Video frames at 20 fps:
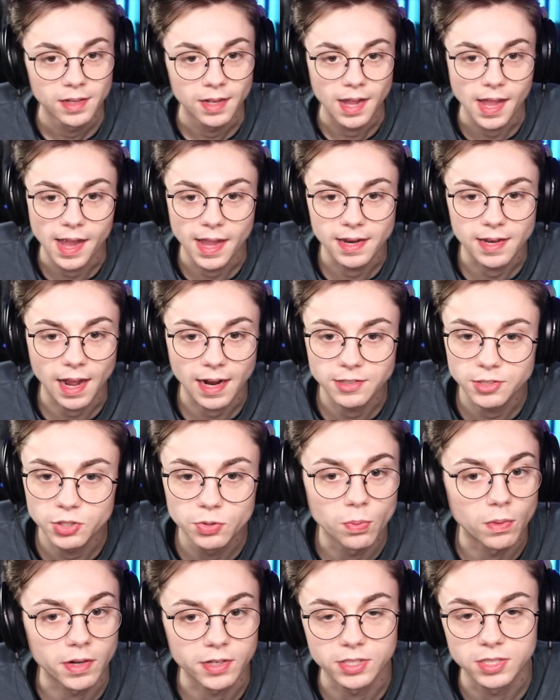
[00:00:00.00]
and I just
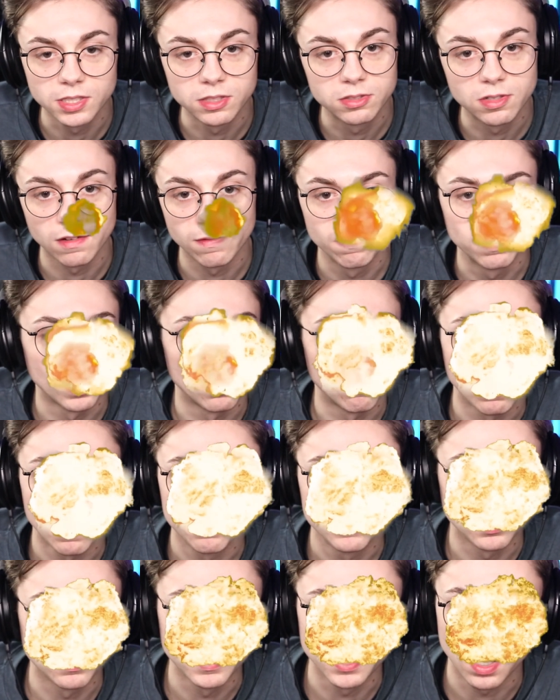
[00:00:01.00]
want to see stuff blow up,
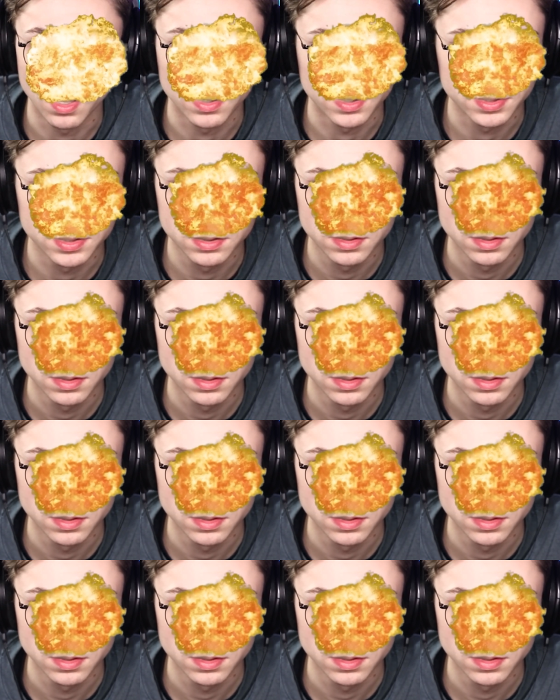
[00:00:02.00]
to be honest.